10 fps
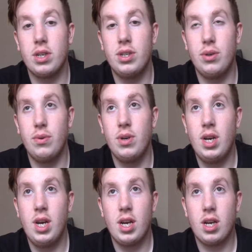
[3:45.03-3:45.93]
to
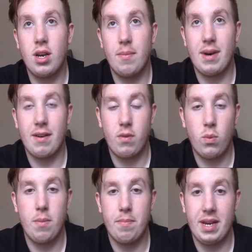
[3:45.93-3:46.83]
come back for
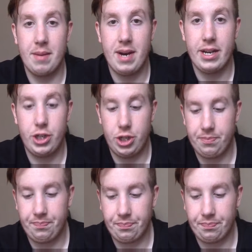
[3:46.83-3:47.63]
one big match